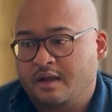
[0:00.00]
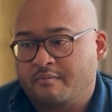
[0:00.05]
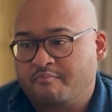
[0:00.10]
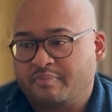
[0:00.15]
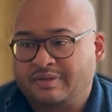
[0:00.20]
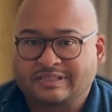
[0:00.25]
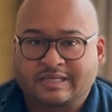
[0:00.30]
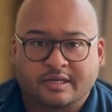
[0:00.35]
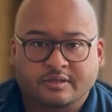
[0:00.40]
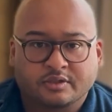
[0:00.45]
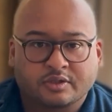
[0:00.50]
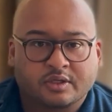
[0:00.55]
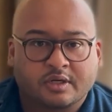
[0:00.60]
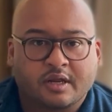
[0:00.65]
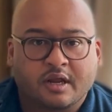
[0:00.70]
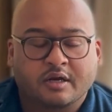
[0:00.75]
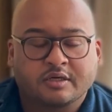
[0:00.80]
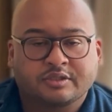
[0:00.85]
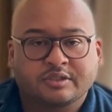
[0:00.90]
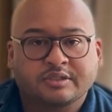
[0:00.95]

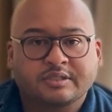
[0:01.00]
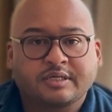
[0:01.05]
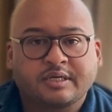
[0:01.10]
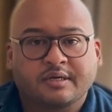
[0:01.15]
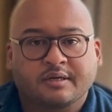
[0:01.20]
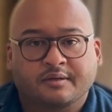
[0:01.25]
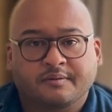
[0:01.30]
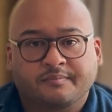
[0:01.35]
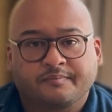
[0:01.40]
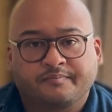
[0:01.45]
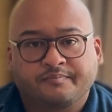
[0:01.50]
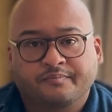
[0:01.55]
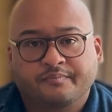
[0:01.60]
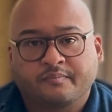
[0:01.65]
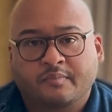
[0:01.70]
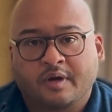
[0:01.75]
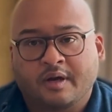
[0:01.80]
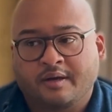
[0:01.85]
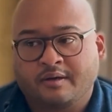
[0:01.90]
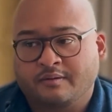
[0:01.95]
potentially Argentina,
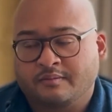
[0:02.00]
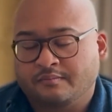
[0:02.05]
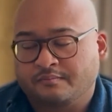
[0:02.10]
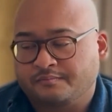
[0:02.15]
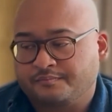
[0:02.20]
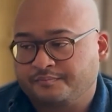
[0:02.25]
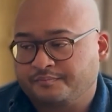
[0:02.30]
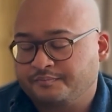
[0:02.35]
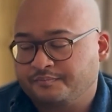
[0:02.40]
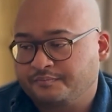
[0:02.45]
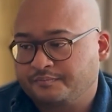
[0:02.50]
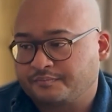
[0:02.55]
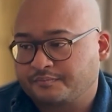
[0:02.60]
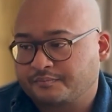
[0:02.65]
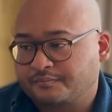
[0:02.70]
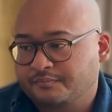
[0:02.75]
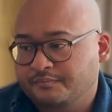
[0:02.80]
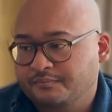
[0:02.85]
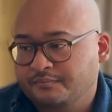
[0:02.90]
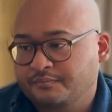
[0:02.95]
right?
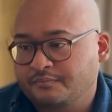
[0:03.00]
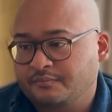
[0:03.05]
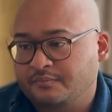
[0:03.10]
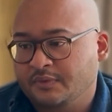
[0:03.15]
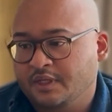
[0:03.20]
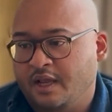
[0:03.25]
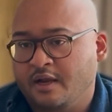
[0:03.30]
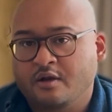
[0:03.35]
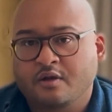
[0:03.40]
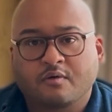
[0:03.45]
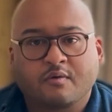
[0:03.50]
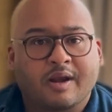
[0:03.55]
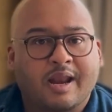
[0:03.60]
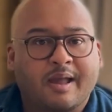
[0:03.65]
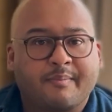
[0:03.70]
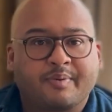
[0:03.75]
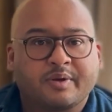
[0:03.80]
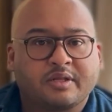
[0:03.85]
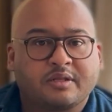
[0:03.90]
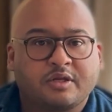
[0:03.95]
And look what
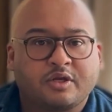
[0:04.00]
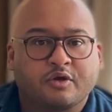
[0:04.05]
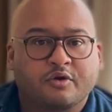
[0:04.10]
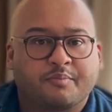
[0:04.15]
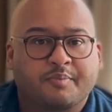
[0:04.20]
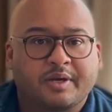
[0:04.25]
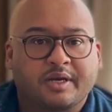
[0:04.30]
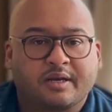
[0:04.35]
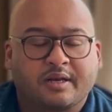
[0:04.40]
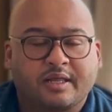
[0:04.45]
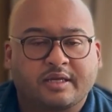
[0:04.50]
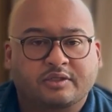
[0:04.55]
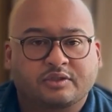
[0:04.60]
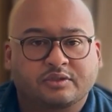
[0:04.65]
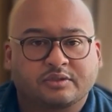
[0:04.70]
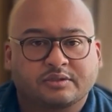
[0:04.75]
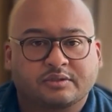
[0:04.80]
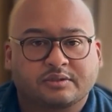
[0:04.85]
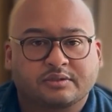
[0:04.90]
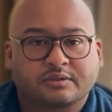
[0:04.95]
happened in the European
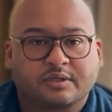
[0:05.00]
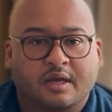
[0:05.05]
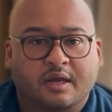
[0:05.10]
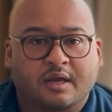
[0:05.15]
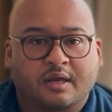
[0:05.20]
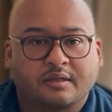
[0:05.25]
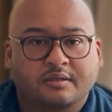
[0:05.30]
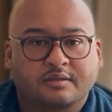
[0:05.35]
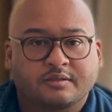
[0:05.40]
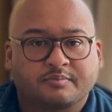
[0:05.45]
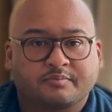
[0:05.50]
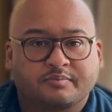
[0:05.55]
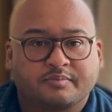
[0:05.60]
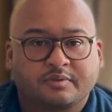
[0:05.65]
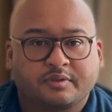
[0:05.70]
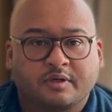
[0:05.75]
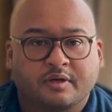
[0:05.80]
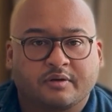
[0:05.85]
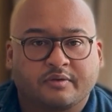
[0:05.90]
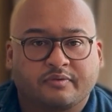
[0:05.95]
elections 2
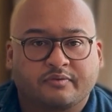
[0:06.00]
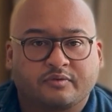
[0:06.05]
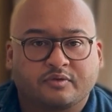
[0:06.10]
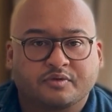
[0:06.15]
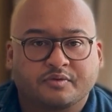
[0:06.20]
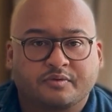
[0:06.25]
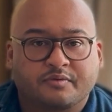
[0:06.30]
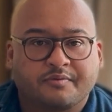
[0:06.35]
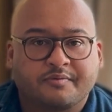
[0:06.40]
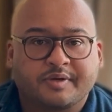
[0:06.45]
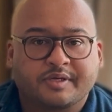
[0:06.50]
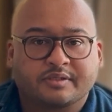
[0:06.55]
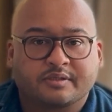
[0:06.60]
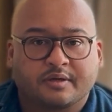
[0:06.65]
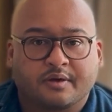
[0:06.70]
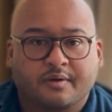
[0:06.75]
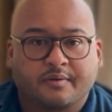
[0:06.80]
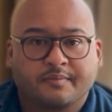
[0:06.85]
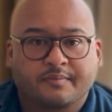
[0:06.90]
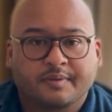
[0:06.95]
or 3 weeks
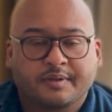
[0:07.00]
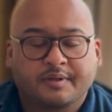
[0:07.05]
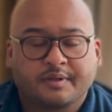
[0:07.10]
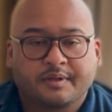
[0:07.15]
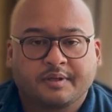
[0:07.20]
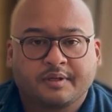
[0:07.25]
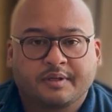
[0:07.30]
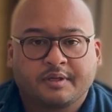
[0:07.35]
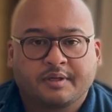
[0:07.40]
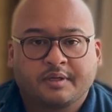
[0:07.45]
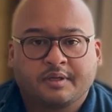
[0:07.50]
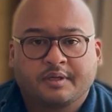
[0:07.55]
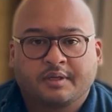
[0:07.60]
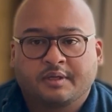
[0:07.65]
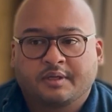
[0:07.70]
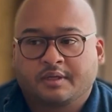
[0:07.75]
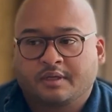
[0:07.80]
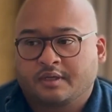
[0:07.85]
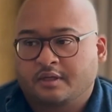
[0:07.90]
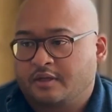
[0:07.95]
ago.
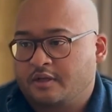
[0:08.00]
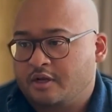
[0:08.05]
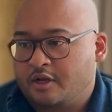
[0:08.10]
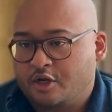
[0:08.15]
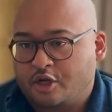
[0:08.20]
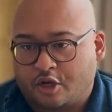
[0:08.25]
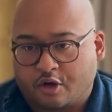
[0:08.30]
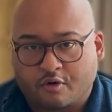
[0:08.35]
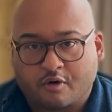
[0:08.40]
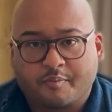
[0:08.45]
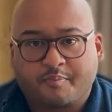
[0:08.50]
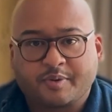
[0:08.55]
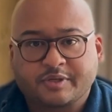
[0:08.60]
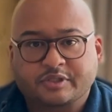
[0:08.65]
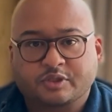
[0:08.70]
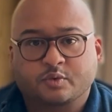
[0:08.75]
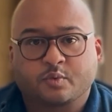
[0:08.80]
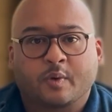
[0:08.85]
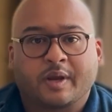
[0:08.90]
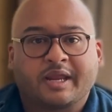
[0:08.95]
Europe
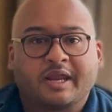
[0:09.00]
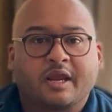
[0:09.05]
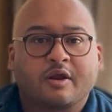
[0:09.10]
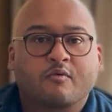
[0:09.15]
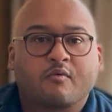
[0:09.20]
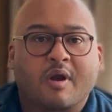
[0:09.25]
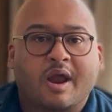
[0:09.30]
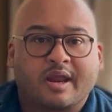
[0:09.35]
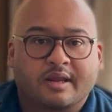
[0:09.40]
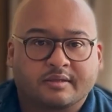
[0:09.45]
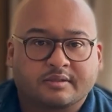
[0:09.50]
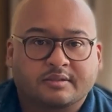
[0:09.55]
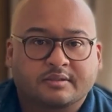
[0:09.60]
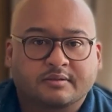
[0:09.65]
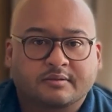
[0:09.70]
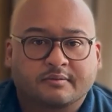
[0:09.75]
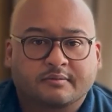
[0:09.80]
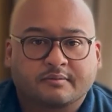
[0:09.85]
is swinging right,